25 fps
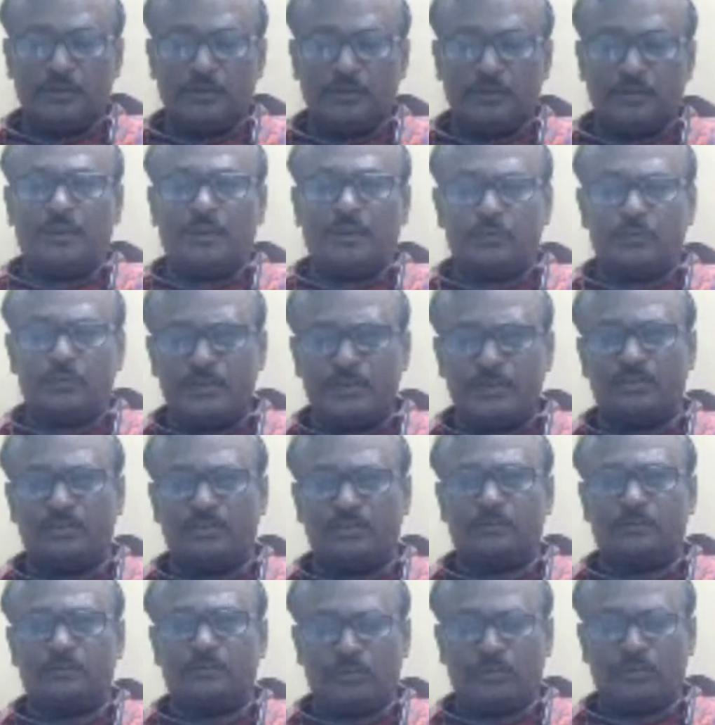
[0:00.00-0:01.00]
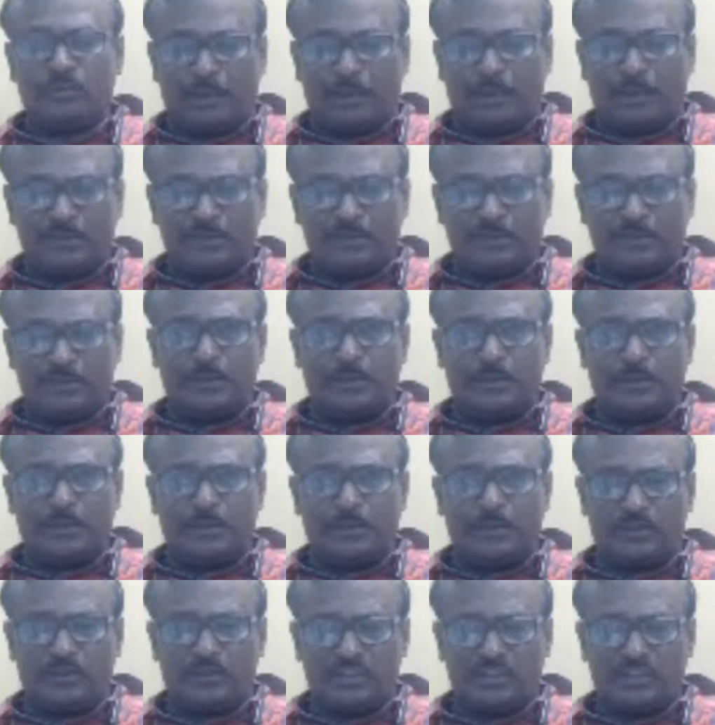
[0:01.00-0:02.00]

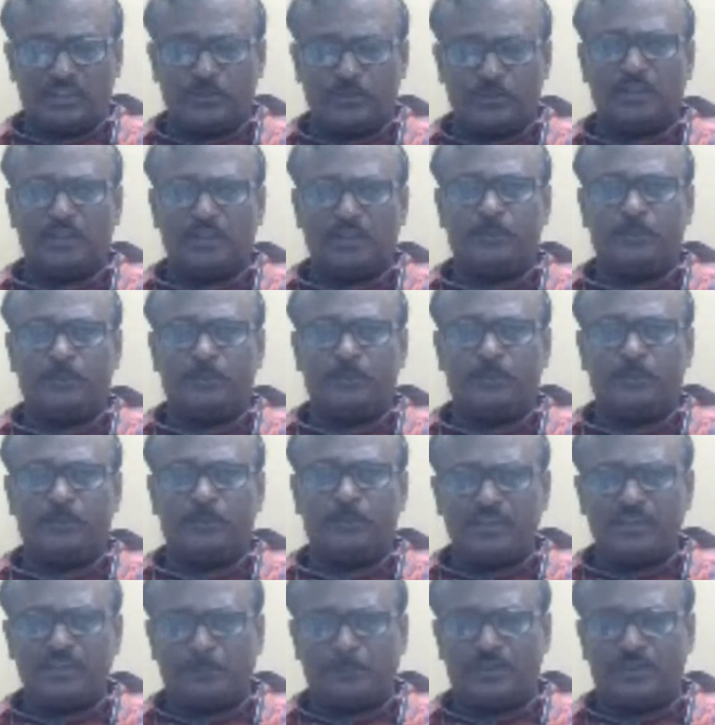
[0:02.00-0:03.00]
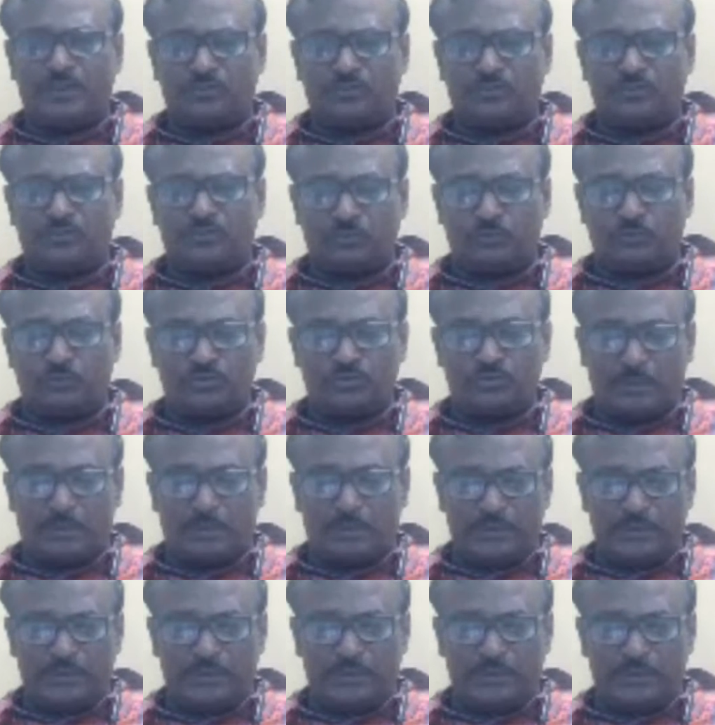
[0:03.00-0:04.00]
for disposal of urgent application which are
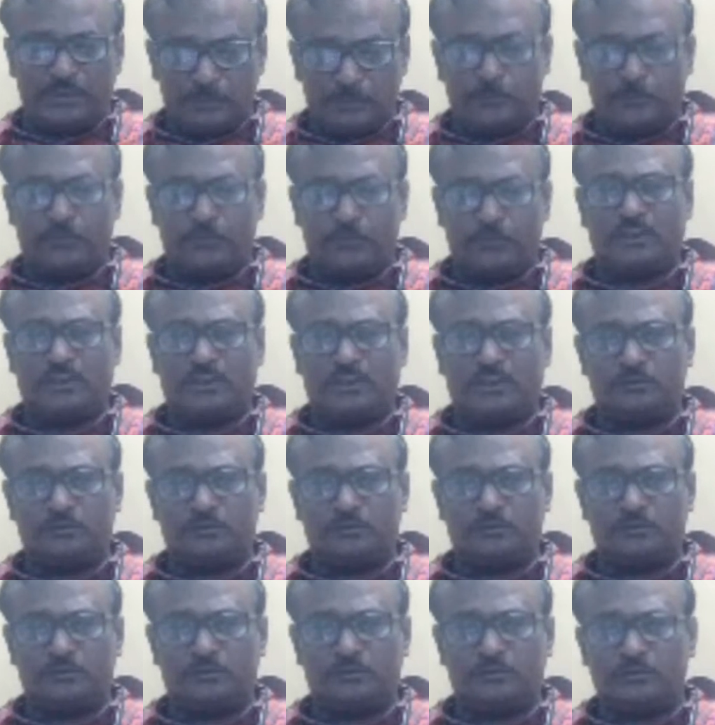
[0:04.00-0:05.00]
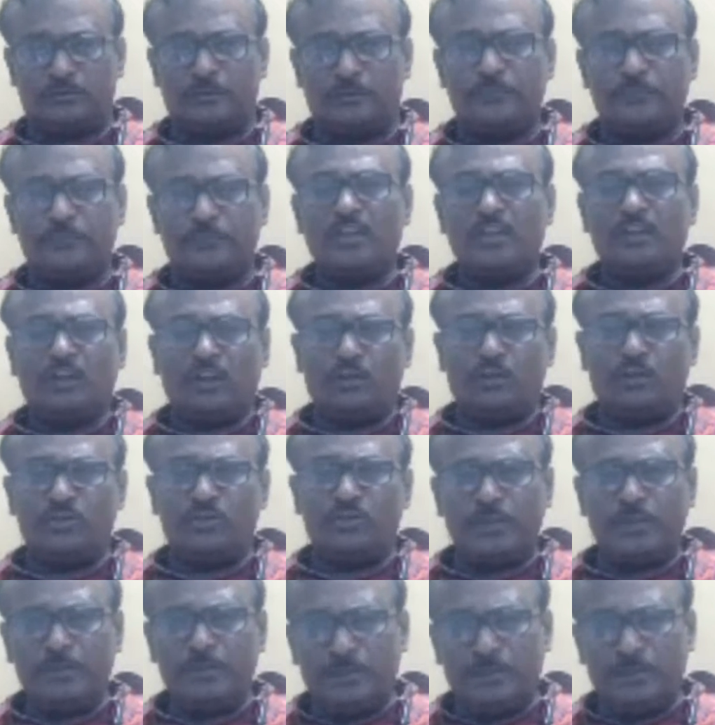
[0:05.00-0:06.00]
pending before that court or which
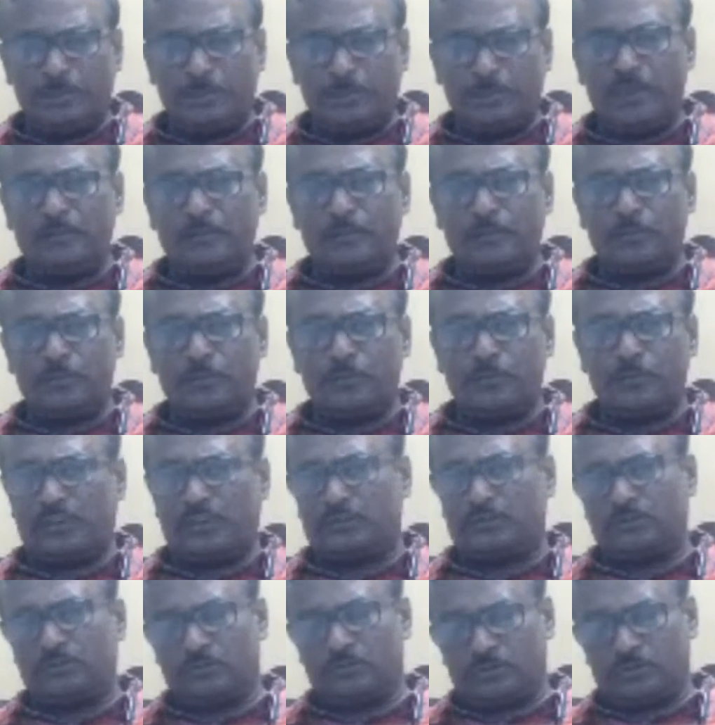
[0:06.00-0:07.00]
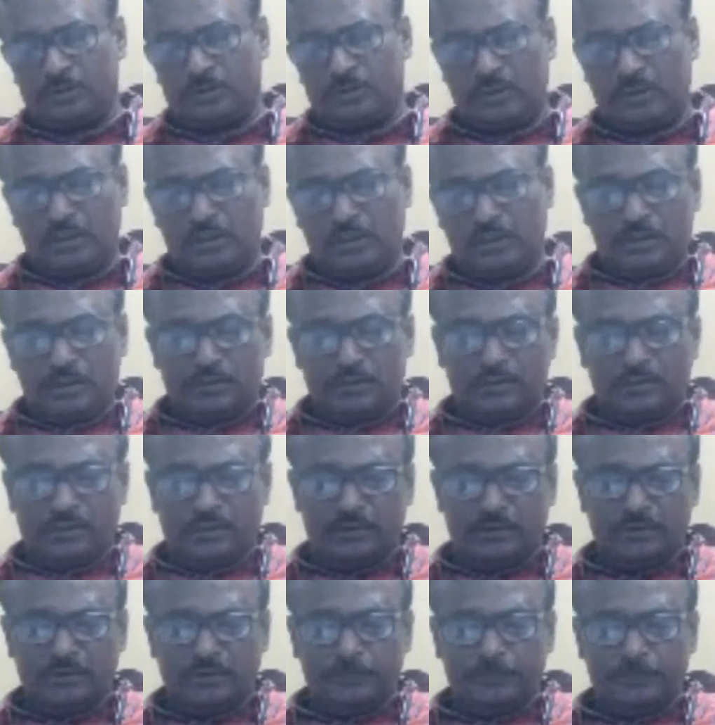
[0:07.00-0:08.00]
may be filed before that court,
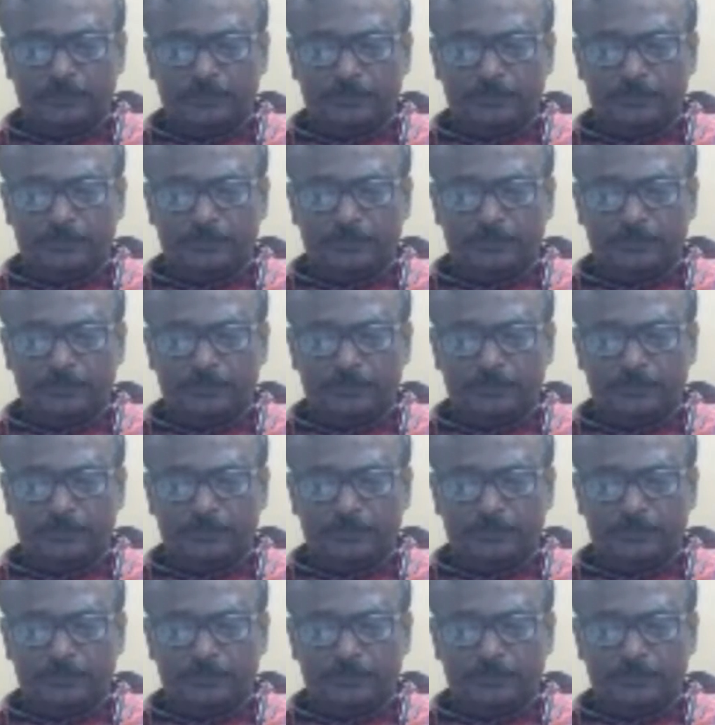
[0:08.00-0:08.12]
then